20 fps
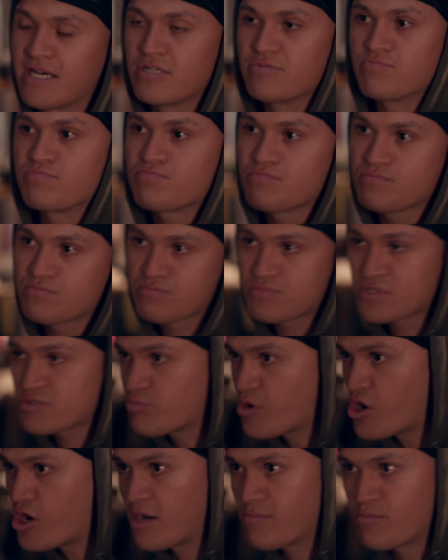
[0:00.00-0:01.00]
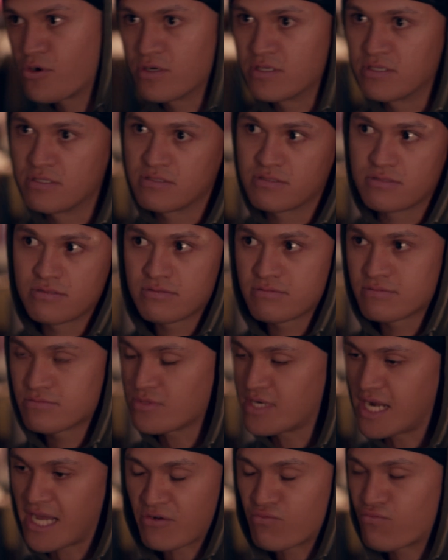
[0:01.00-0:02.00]
had a spot up on,
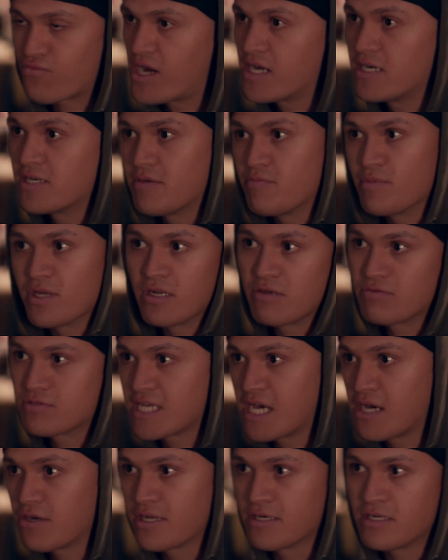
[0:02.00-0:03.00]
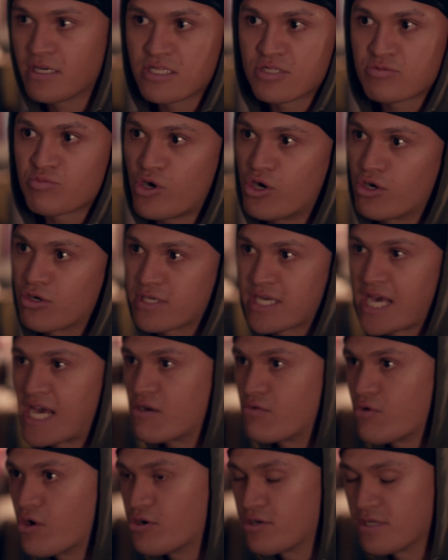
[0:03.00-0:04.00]
like, right in the middle of town, another spot on
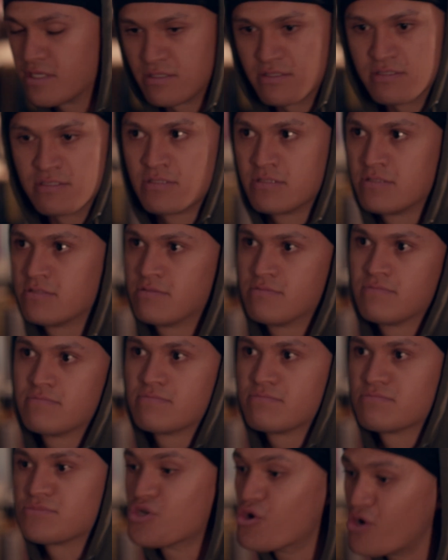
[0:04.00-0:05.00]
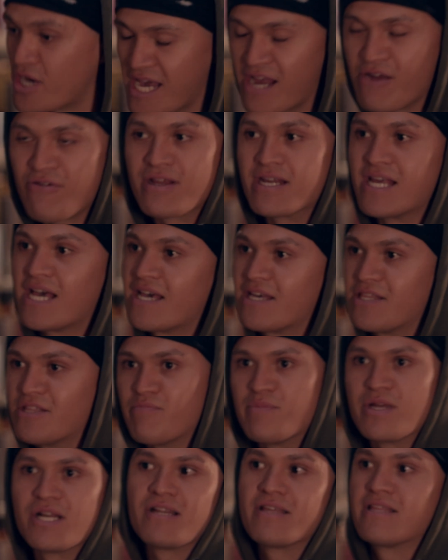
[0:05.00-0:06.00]
K Road, and you're hearing that in
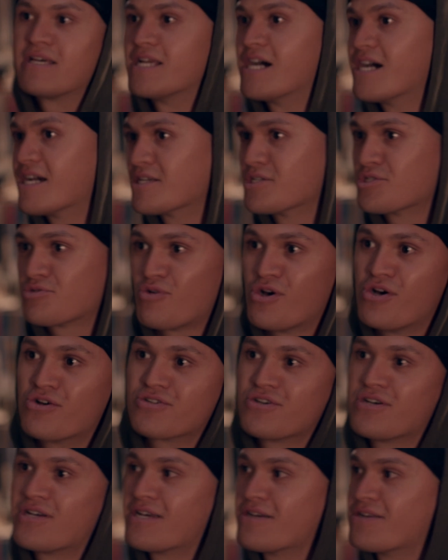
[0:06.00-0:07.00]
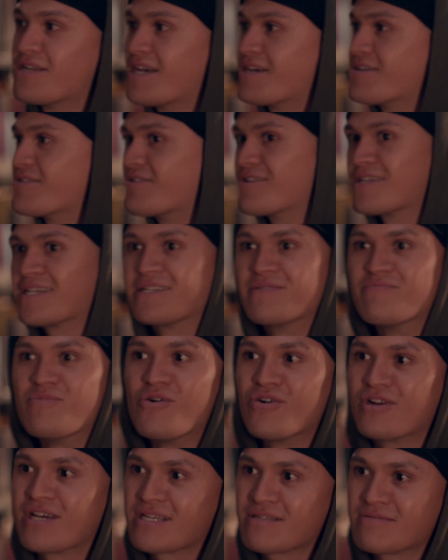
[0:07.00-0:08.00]
the middle of the night as well. You're hearing it early in the
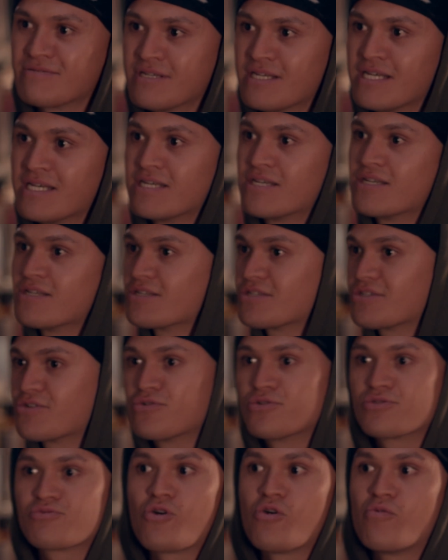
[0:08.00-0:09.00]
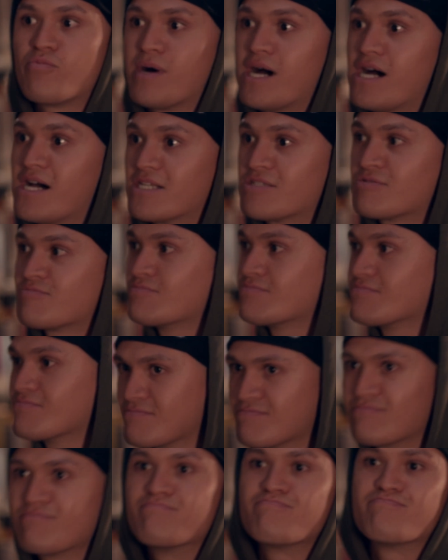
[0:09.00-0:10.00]
morning, dudes roll past,
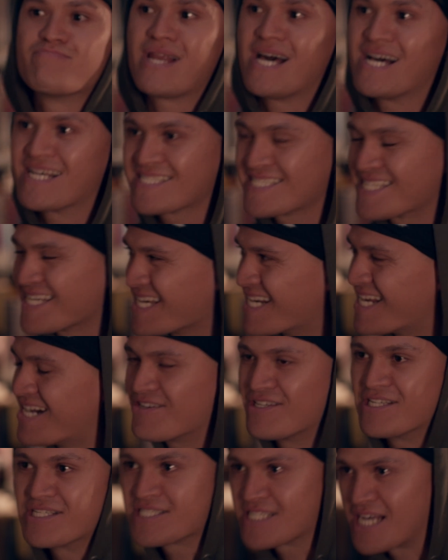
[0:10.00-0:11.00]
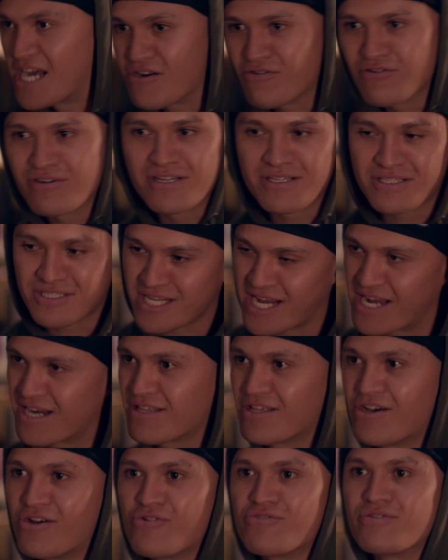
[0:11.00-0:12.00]
blasting it out the siren. It's
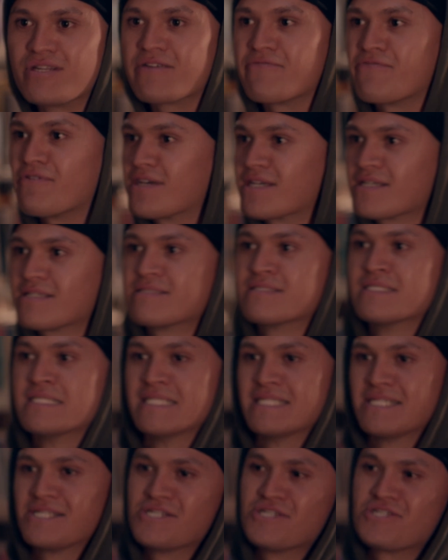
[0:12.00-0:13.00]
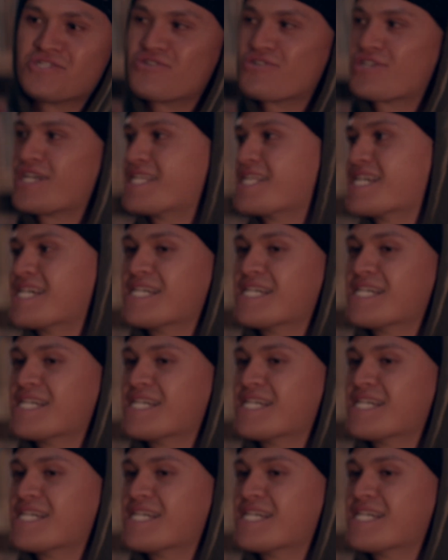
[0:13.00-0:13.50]
kind of the only thing you can